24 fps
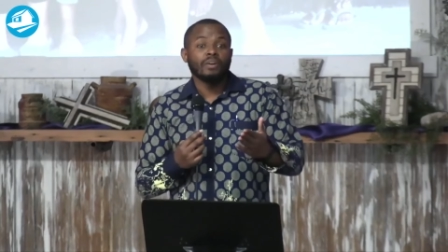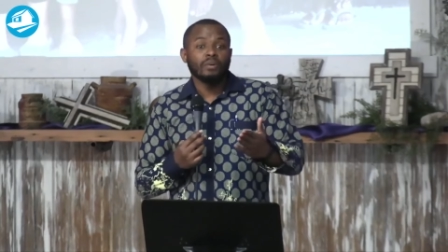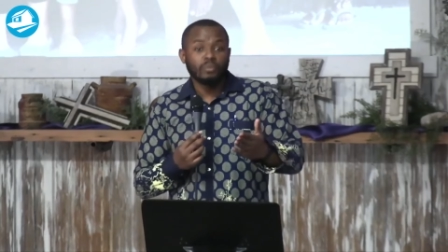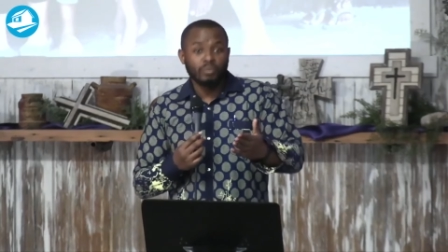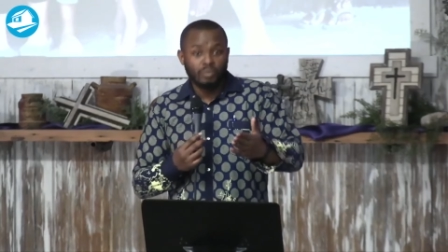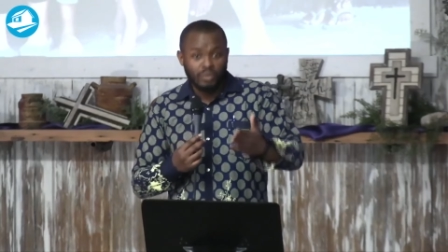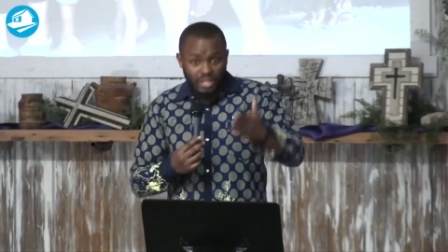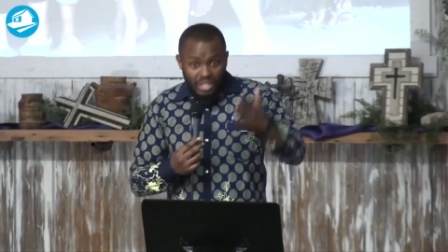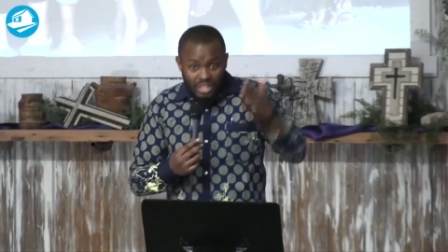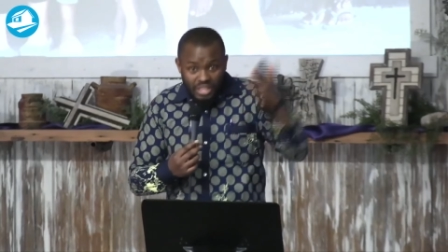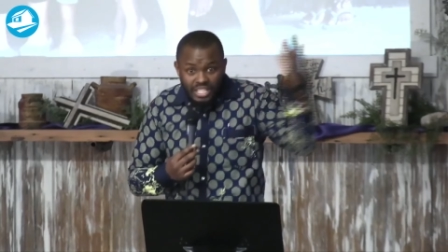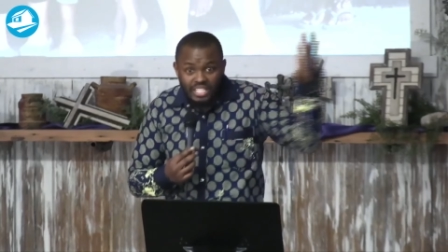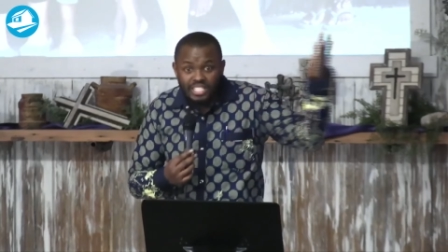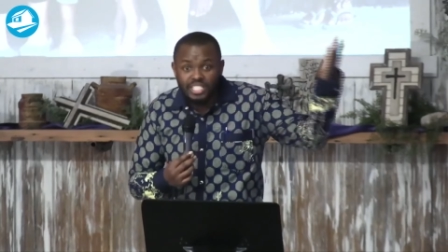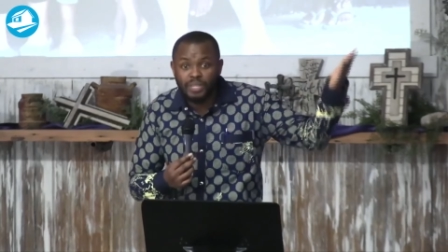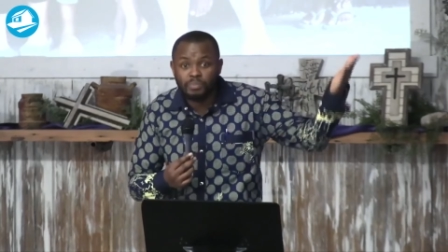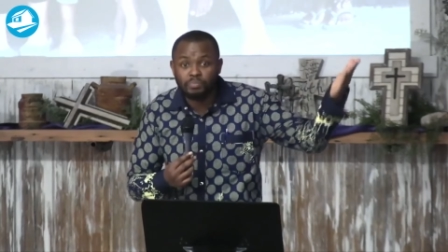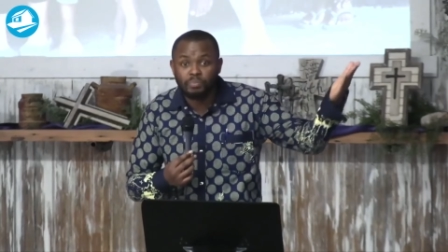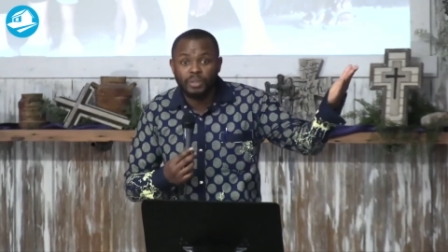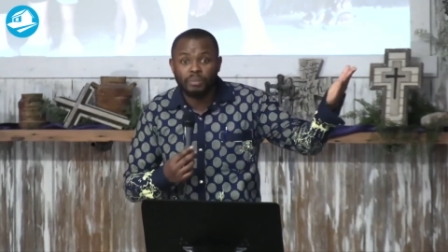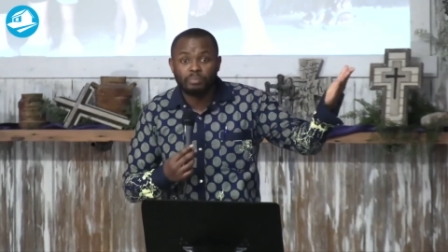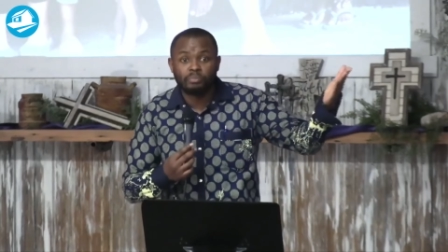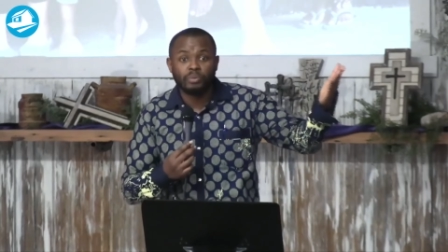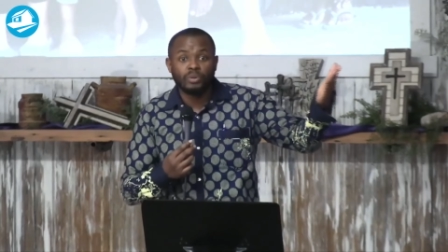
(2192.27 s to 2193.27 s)
with these
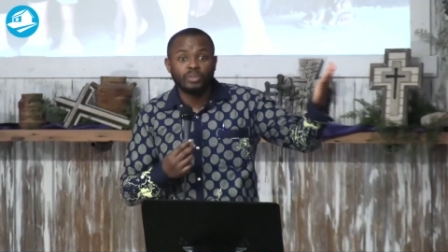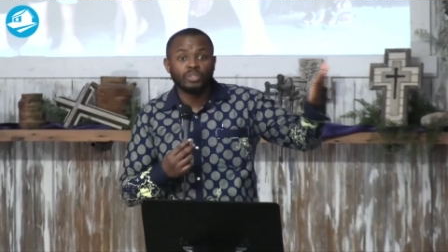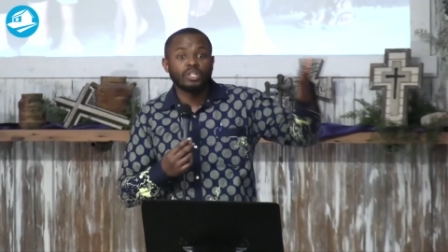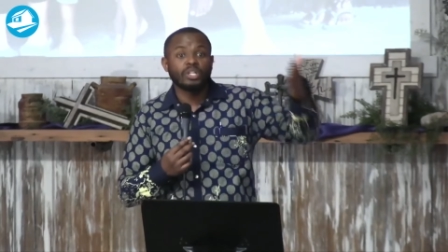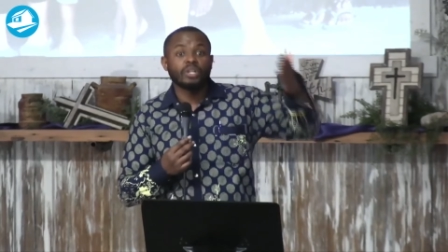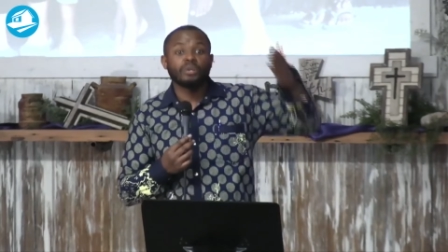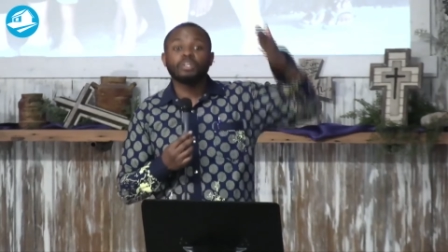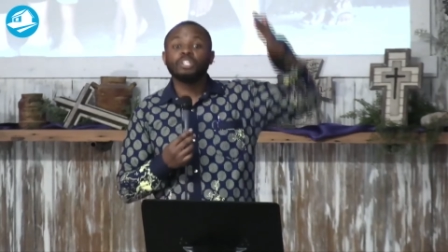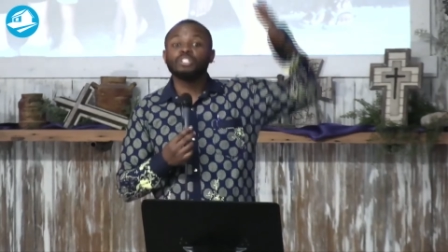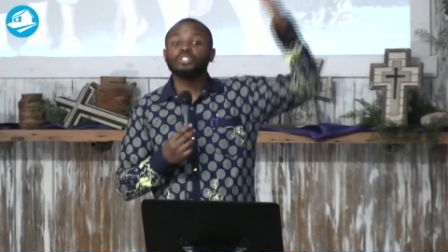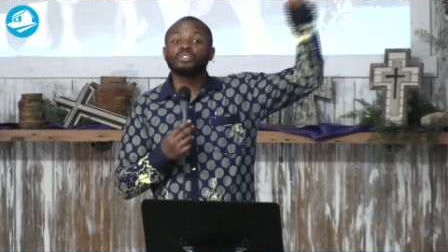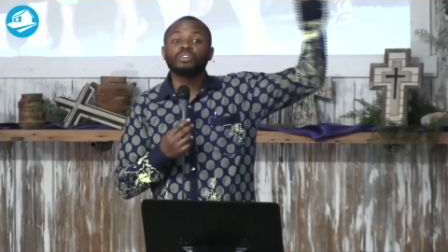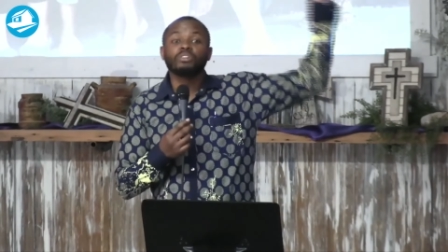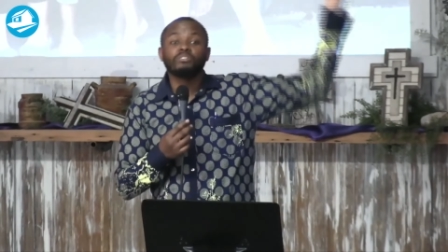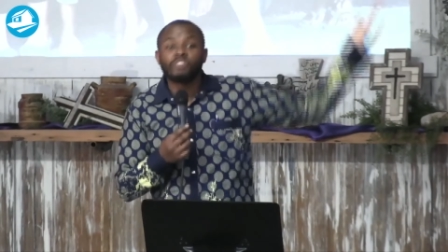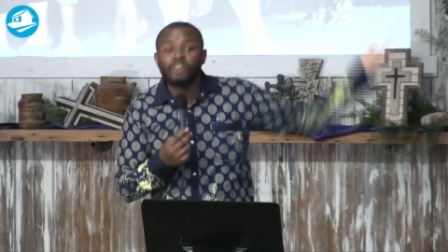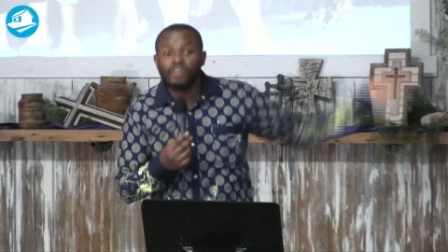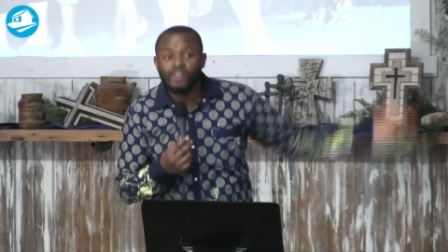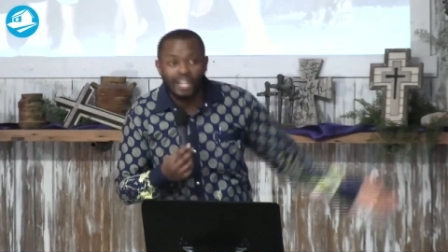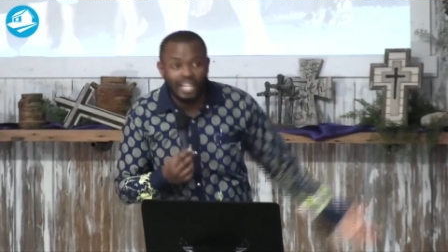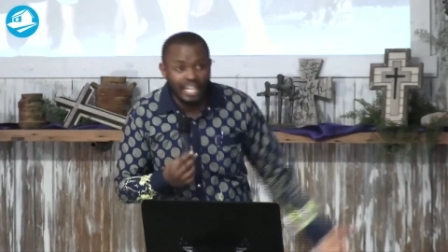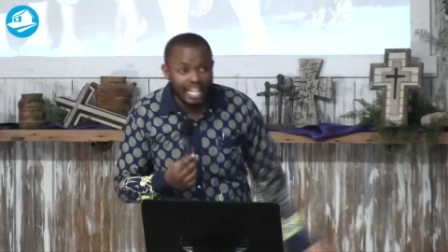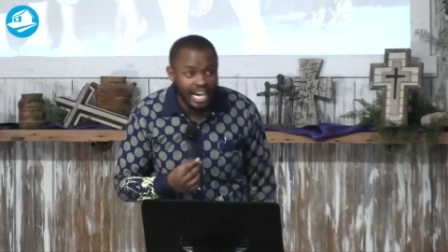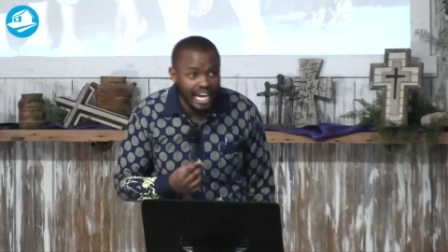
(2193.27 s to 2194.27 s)
people the rest of
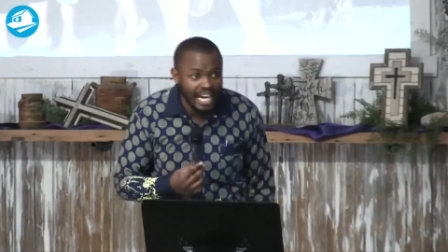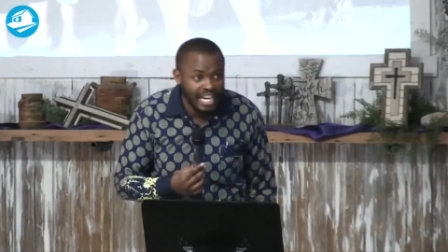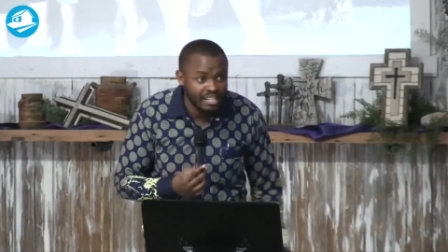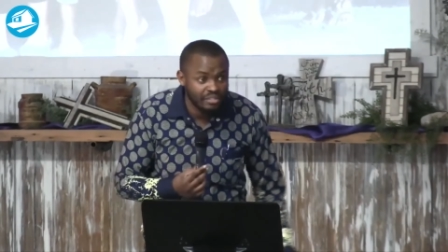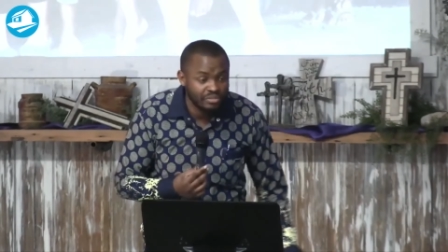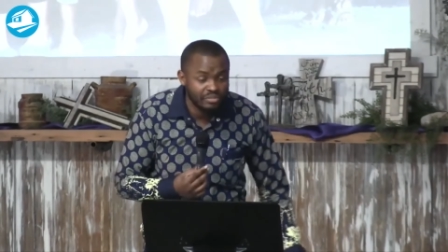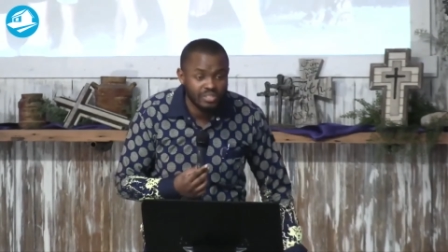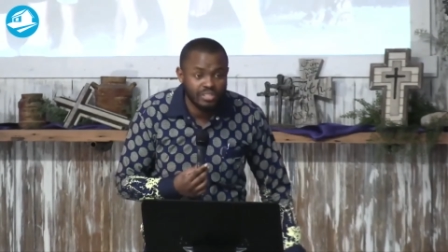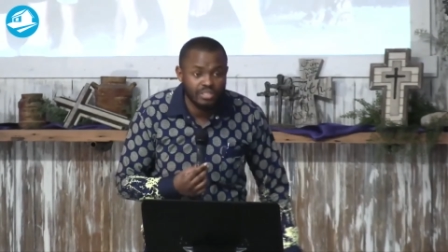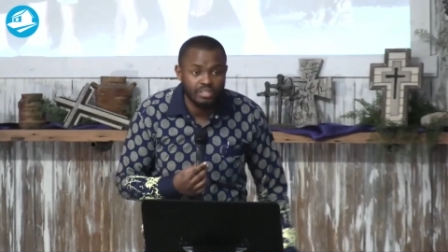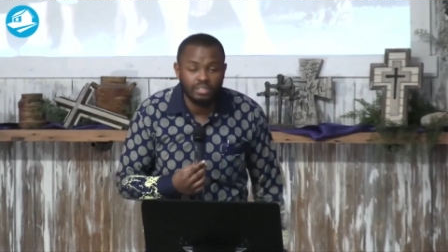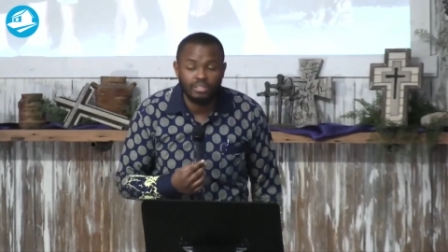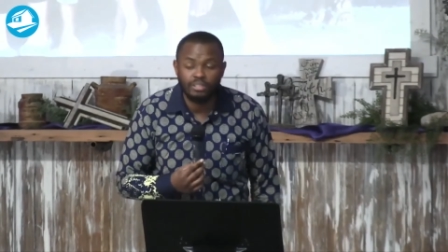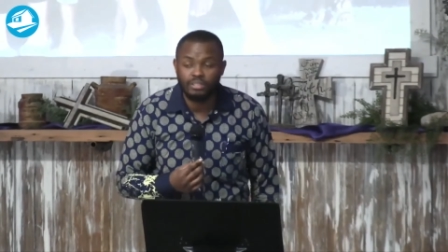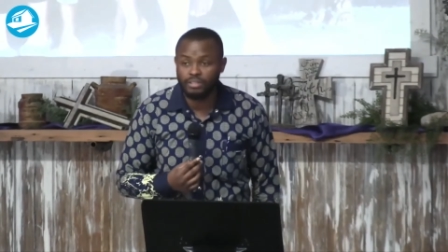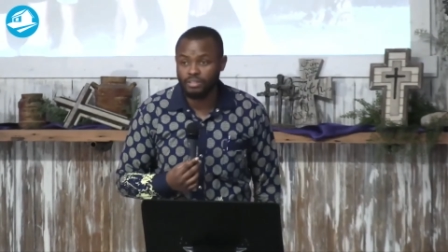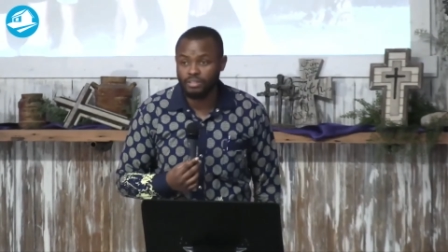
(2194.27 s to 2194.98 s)
our lives?